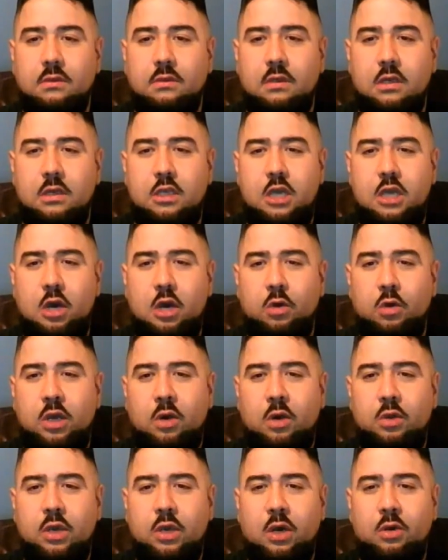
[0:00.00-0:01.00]
Yo, yo,
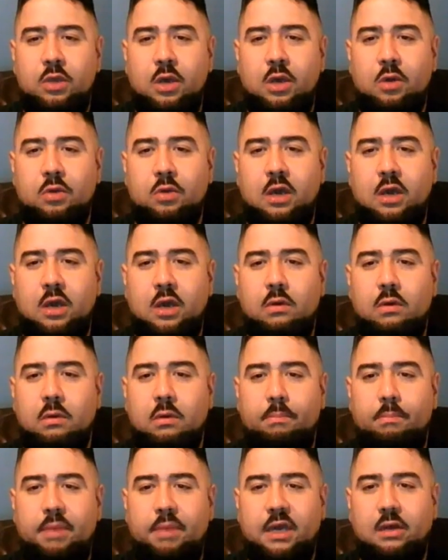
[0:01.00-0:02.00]
yo, yo, yo.
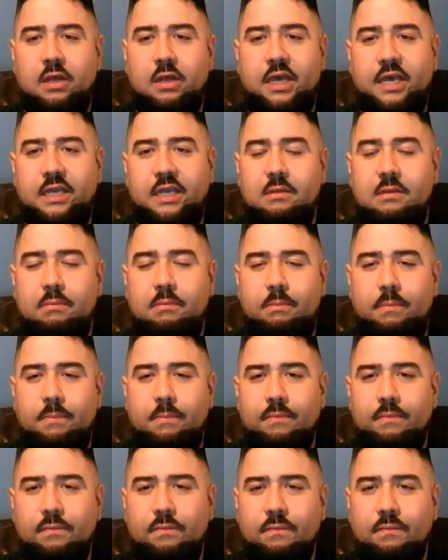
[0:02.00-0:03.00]
Picklehead.
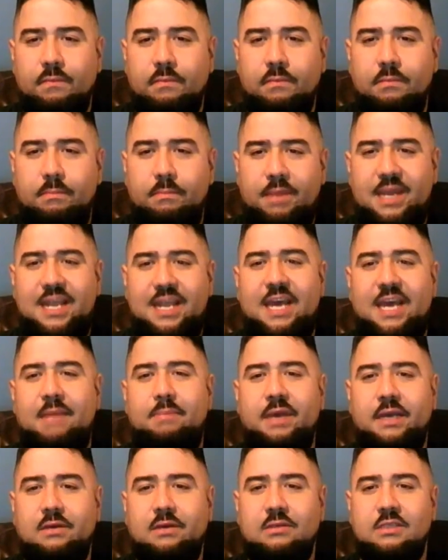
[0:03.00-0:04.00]
Pinhead
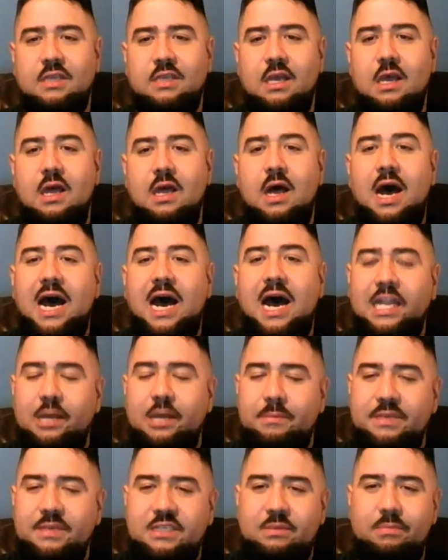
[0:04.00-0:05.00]
Pickles. I love
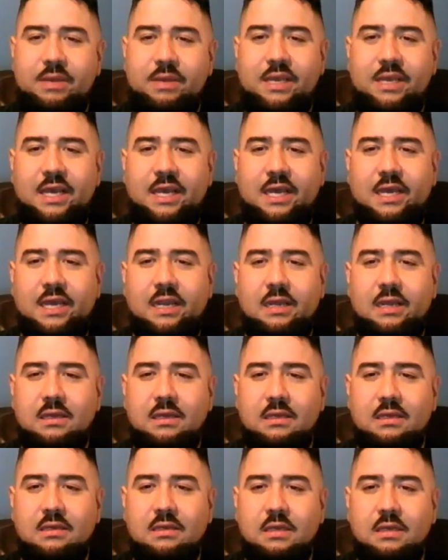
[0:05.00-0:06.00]
me some Pinhead.
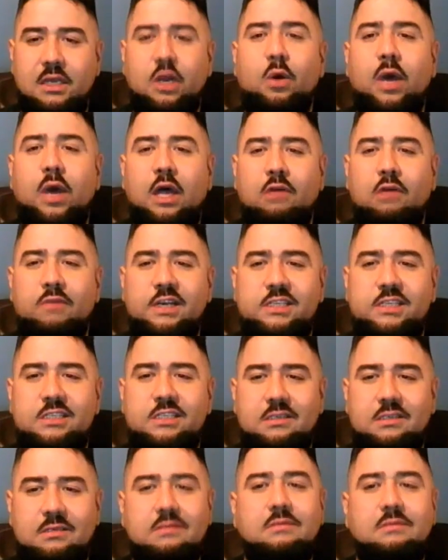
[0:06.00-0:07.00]
You know
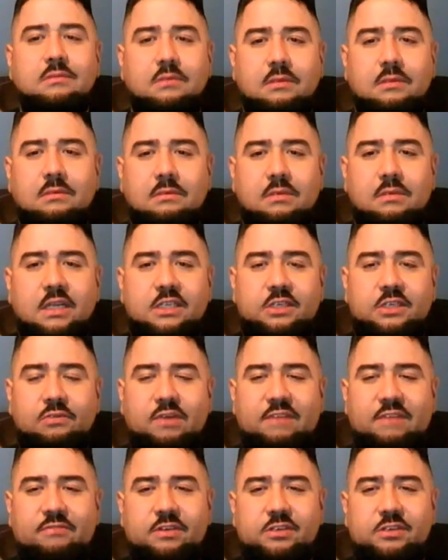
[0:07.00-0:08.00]
Hellraiser? That's a
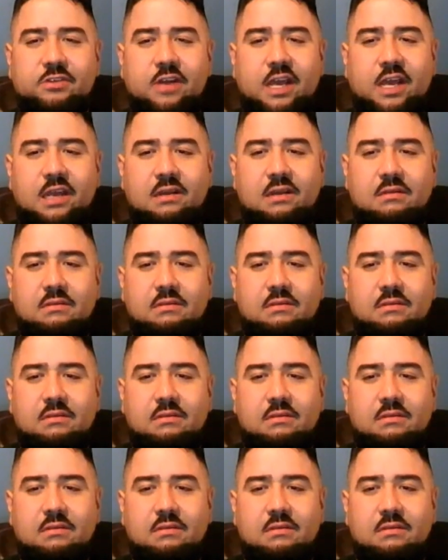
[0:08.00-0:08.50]
reference, right?